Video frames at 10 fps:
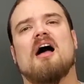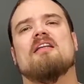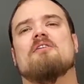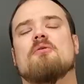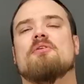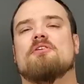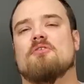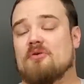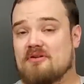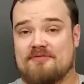I know that
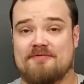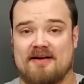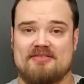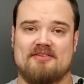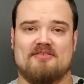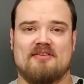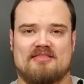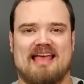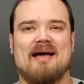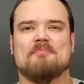you're going to fight this
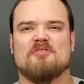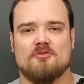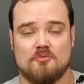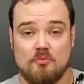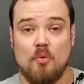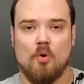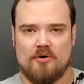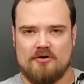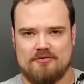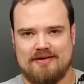like the absolute
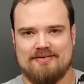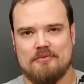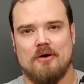warrior that you